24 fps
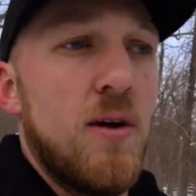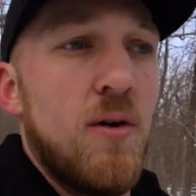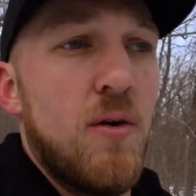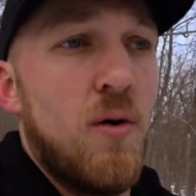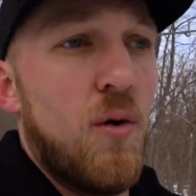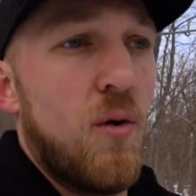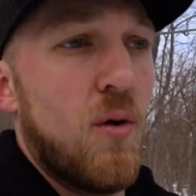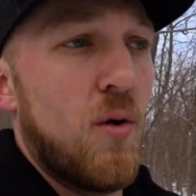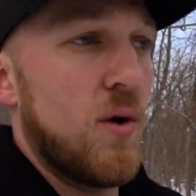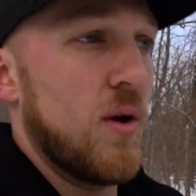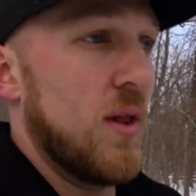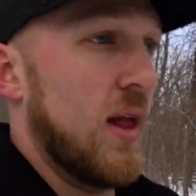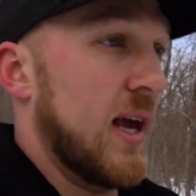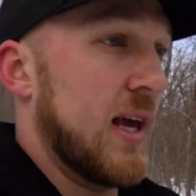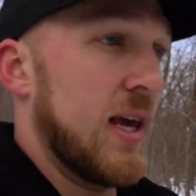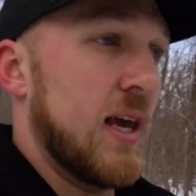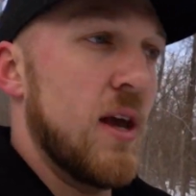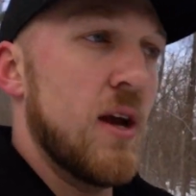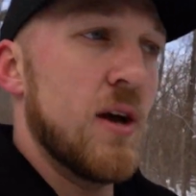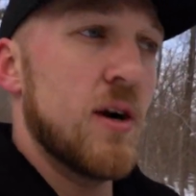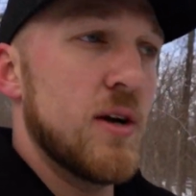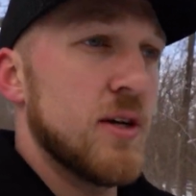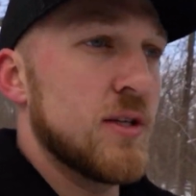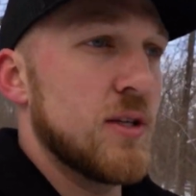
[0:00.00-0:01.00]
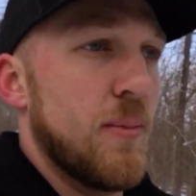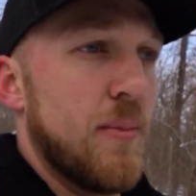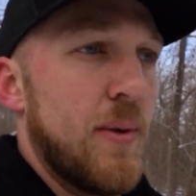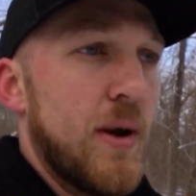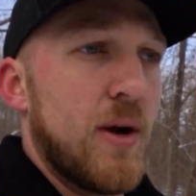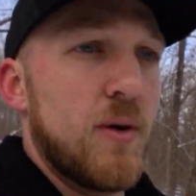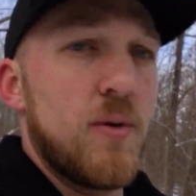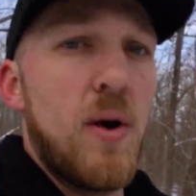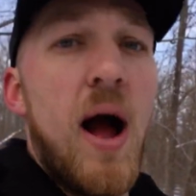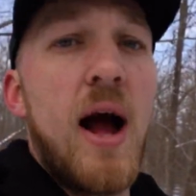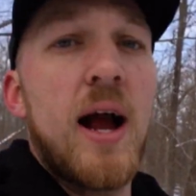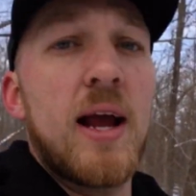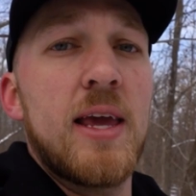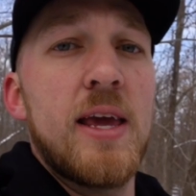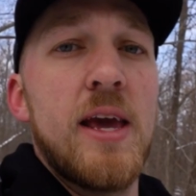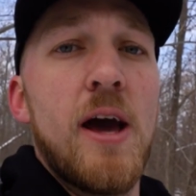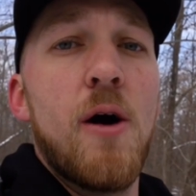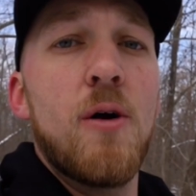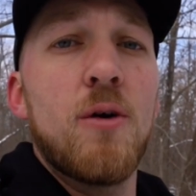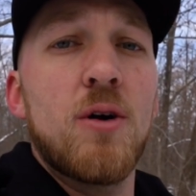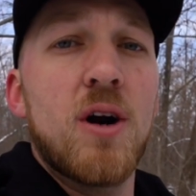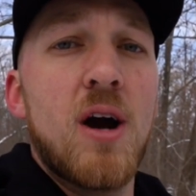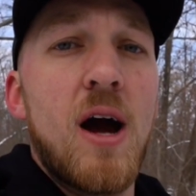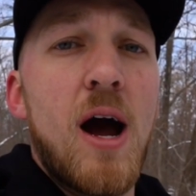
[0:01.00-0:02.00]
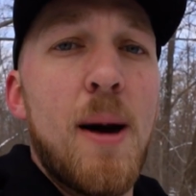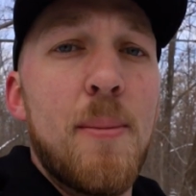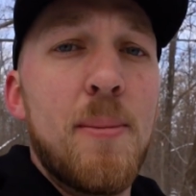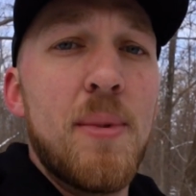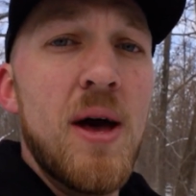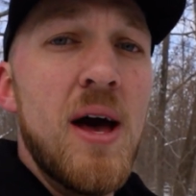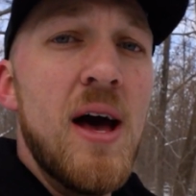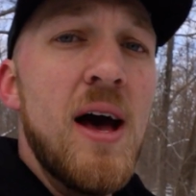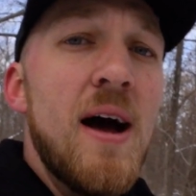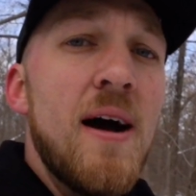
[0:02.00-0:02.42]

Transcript: or like here is a big rocky outcrop.